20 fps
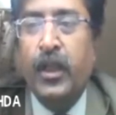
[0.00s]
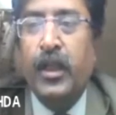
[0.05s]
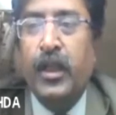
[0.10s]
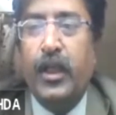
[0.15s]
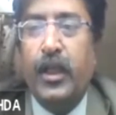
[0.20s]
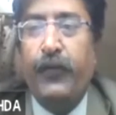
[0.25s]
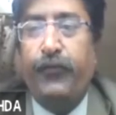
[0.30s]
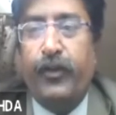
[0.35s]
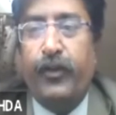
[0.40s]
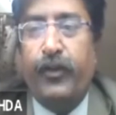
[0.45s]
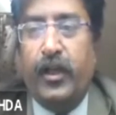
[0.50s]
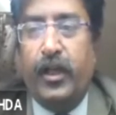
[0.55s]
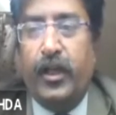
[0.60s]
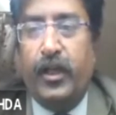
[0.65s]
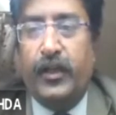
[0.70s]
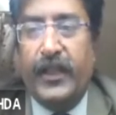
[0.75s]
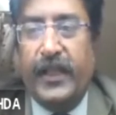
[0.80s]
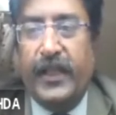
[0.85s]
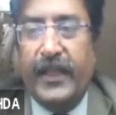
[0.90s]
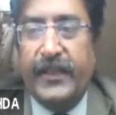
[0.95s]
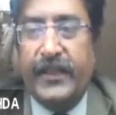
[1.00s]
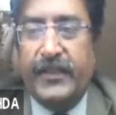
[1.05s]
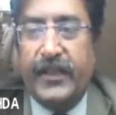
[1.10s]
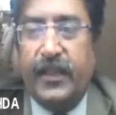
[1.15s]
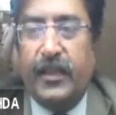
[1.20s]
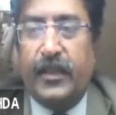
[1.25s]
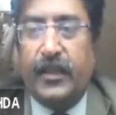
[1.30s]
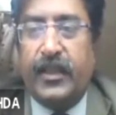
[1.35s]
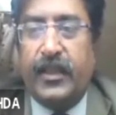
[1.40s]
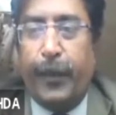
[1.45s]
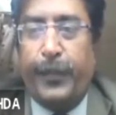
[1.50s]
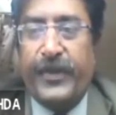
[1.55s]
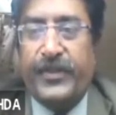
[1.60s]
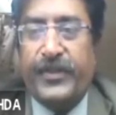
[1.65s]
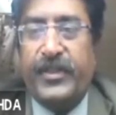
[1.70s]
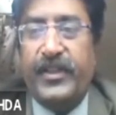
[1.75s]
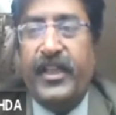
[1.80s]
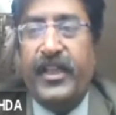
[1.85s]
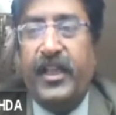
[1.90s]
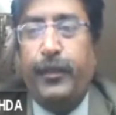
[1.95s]
If there is a
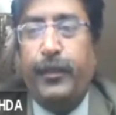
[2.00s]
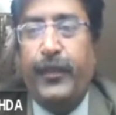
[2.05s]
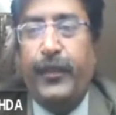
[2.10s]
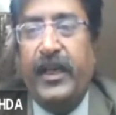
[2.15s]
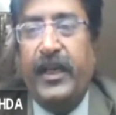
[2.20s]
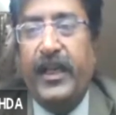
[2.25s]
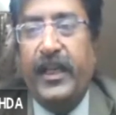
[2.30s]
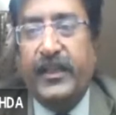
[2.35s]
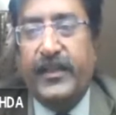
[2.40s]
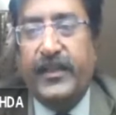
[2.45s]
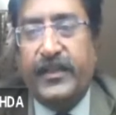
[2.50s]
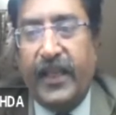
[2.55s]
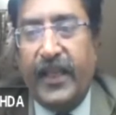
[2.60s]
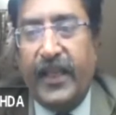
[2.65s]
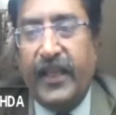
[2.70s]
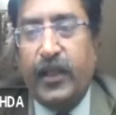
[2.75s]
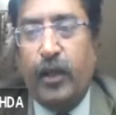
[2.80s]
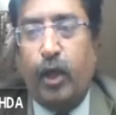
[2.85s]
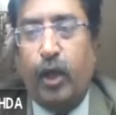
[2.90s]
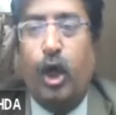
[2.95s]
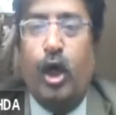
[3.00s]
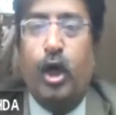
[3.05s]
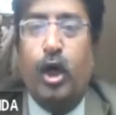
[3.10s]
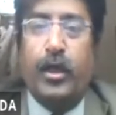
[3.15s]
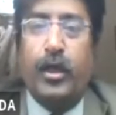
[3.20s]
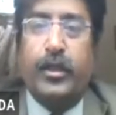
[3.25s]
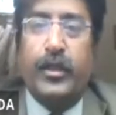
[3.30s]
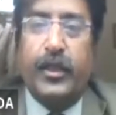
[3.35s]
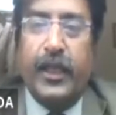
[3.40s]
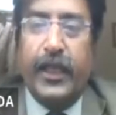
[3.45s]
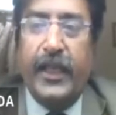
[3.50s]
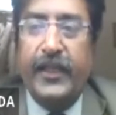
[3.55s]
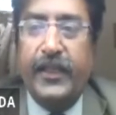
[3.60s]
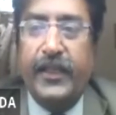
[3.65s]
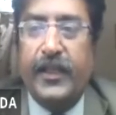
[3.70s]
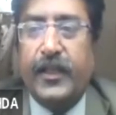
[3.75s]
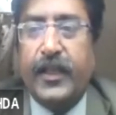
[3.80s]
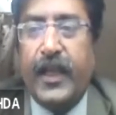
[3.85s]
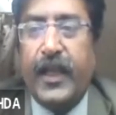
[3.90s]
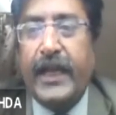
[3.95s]
capacity building cell or
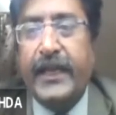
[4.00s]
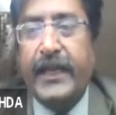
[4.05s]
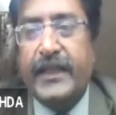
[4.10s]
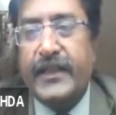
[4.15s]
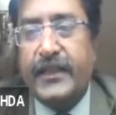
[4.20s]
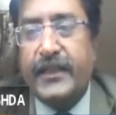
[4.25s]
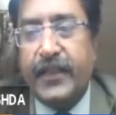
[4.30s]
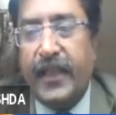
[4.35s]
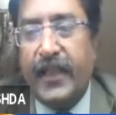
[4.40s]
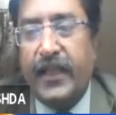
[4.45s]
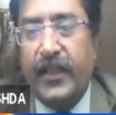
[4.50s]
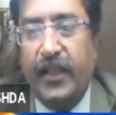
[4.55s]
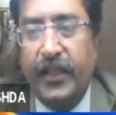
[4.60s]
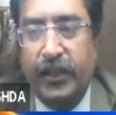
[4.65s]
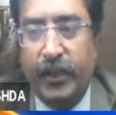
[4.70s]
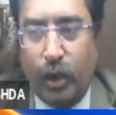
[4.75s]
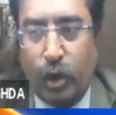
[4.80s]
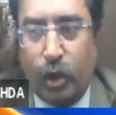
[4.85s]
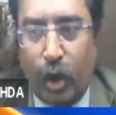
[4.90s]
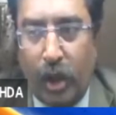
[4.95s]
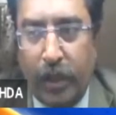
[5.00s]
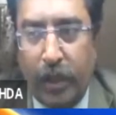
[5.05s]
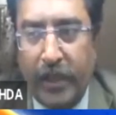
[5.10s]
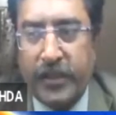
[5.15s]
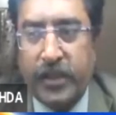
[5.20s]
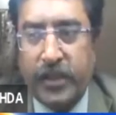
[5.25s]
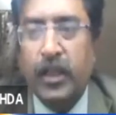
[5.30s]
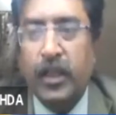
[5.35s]
career guidance cell in your college,